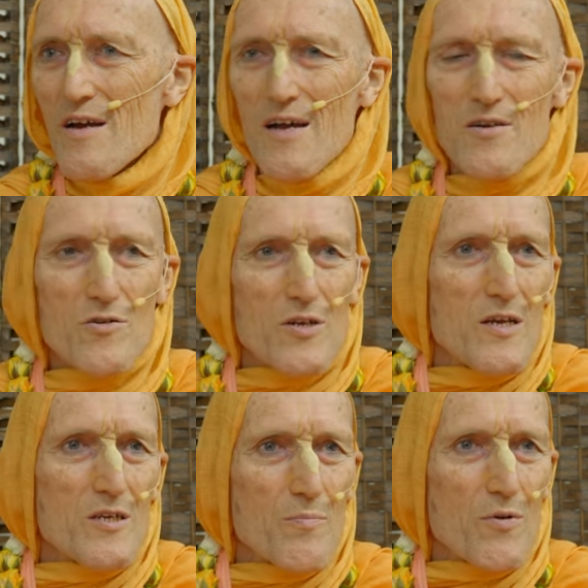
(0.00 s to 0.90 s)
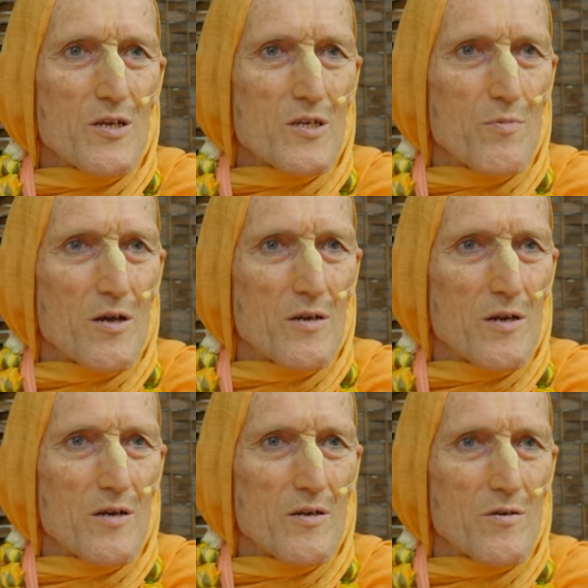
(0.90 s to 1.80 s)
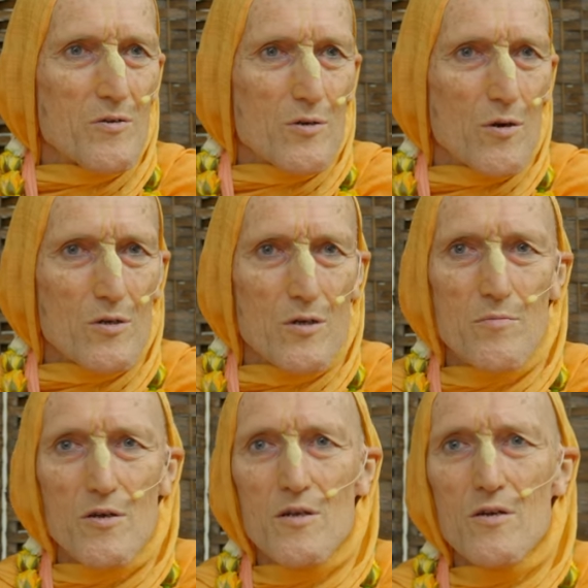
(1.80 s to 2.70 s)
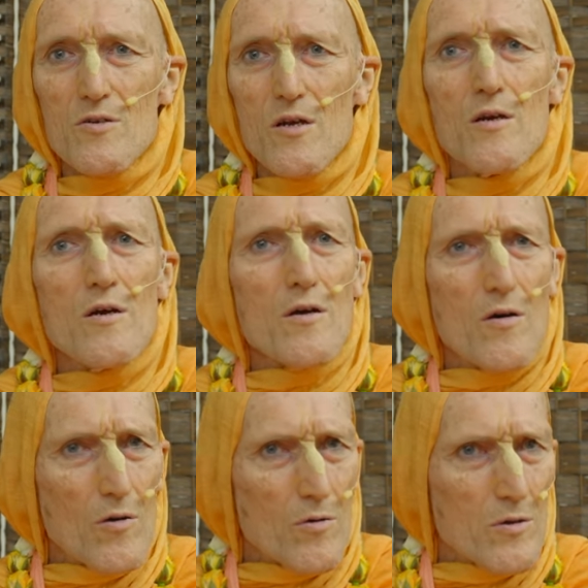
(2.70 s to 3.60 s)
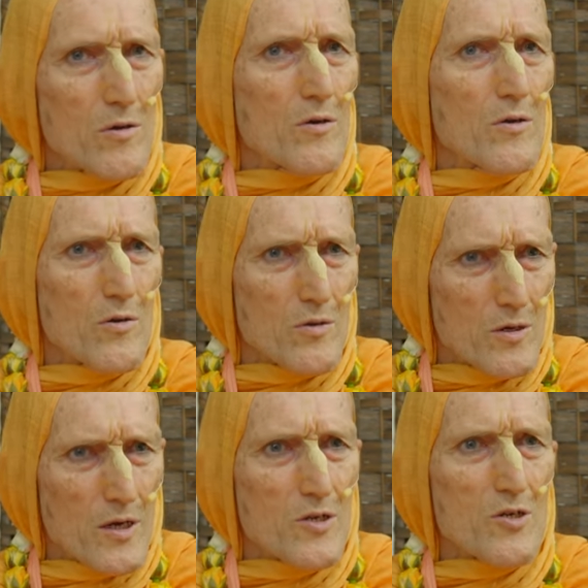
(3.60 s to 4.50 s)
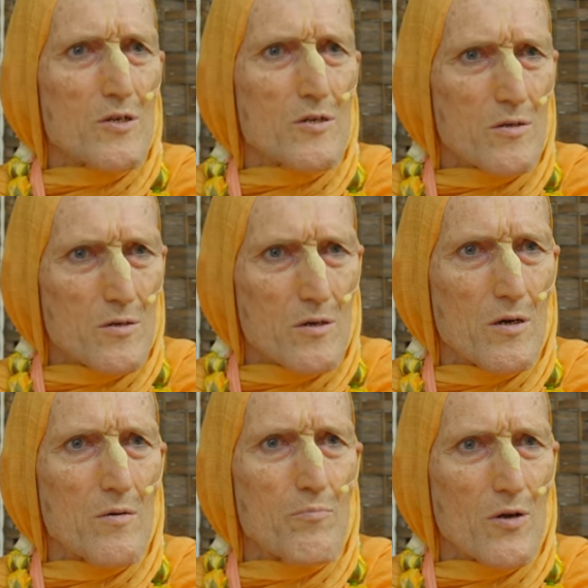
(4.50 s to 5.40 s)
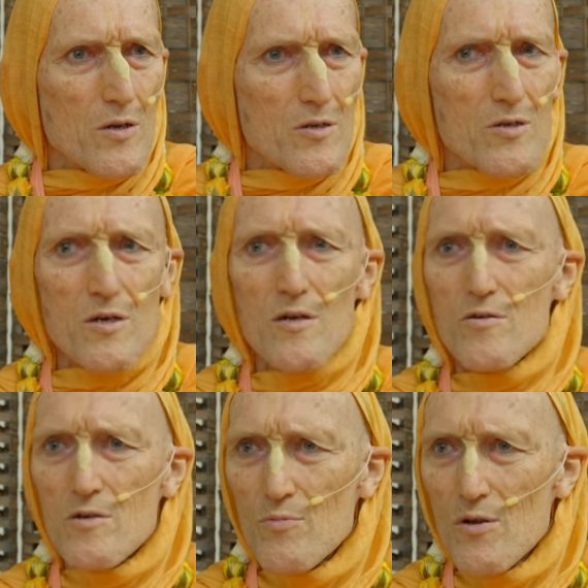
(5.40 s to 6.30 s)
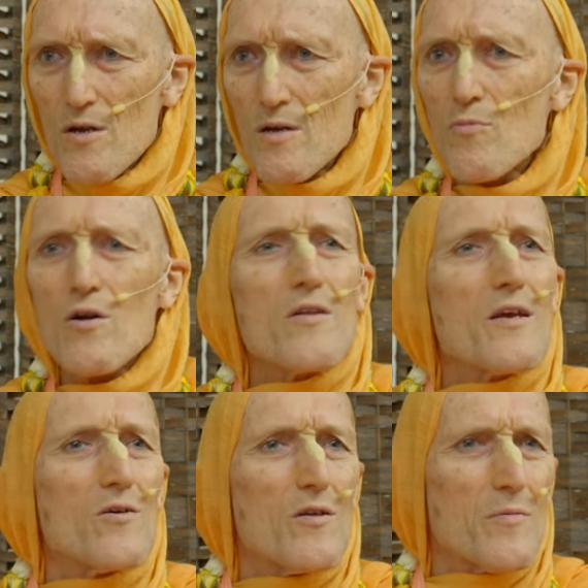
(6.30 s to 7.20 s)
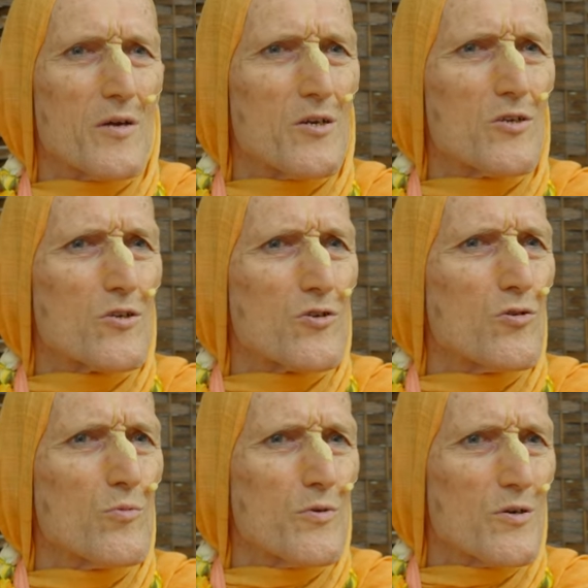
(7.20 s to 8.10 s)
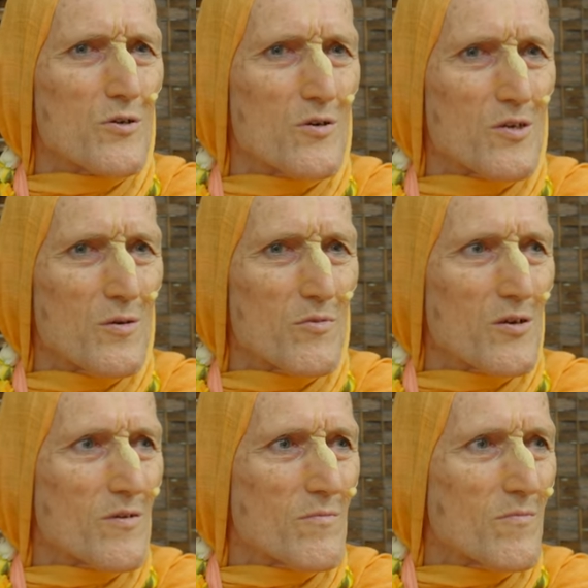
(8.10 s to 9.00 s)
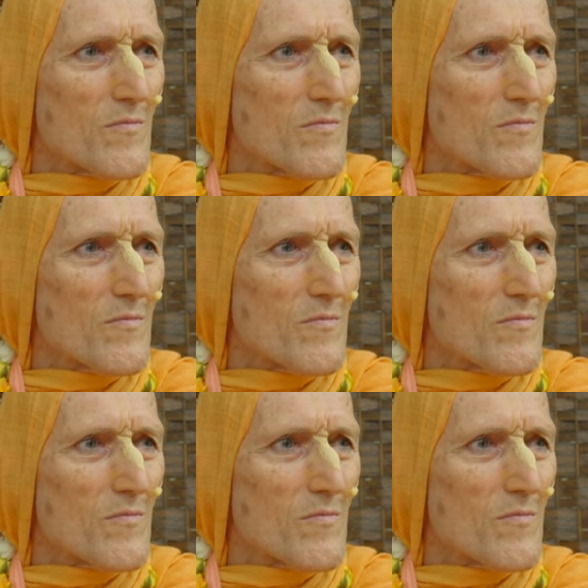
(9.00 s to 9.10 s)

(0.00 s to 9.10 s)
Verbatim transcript: And you see he's a policeman, and you talk to him, and then you say, "Oh, you're you're the nicest uh, police constable. What do they call him? It's troopers or something.